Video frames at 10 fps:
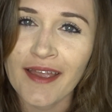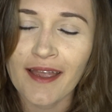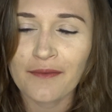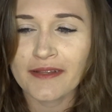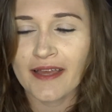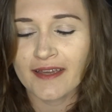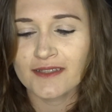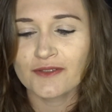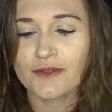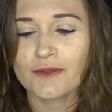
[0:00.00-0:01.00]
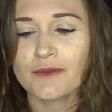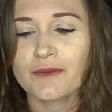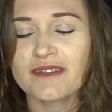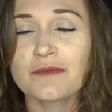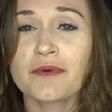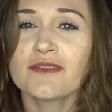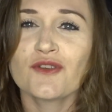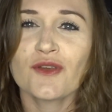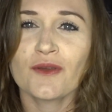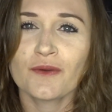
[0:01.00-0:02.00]
I would like to whisper
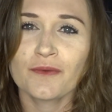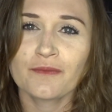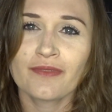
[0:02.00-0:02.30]
to you